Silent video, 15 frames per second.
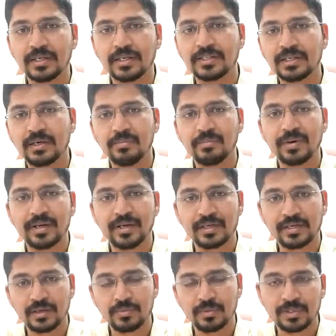that is
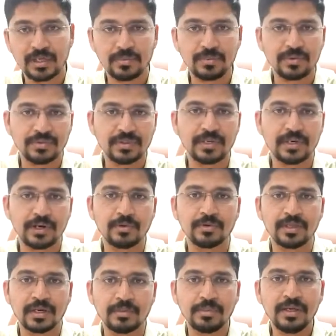combining chemotherapy with
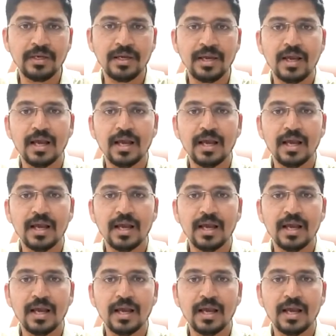radiotherapy.